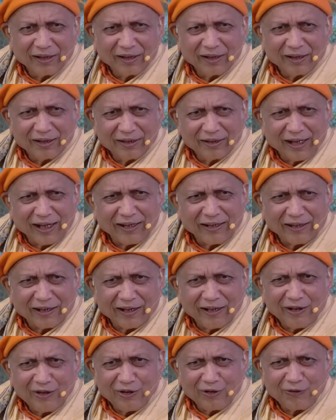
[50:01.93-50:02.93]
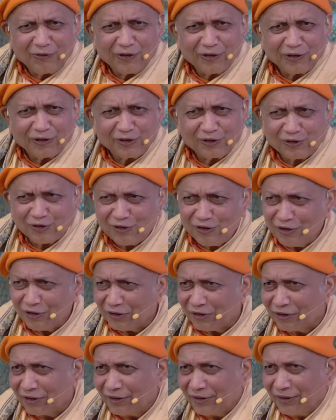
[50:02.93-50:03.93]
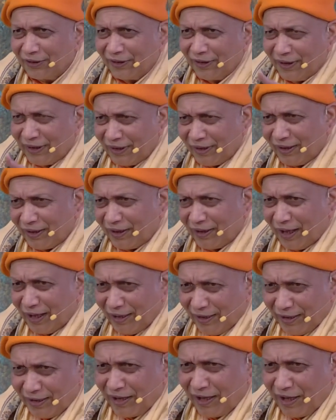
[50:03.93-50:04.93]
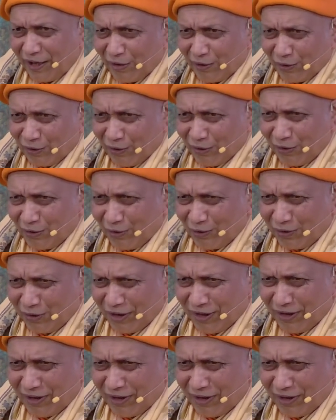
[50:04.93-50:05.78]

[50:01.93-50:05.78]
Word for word: mm, that kind of a stone? Uh, right there, you know,